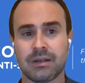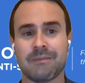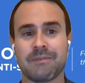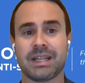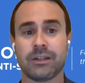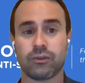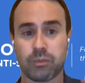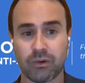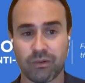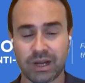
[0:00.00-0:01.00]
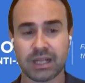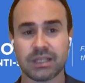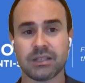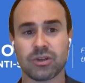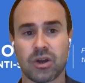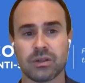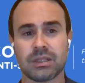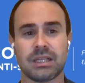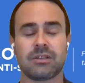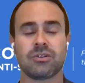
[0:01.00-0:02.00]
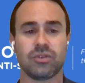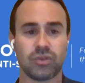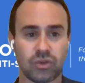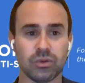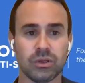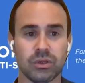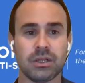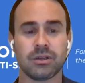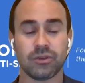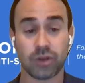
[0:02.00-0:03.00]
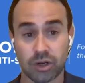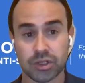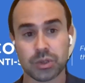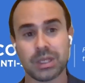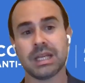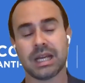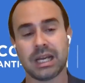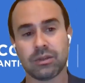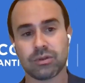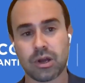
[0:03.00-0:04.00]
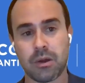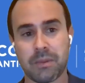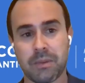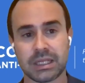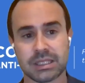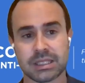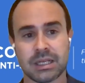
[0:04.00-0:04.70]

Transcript: and then to provide the content to the country and to the companies.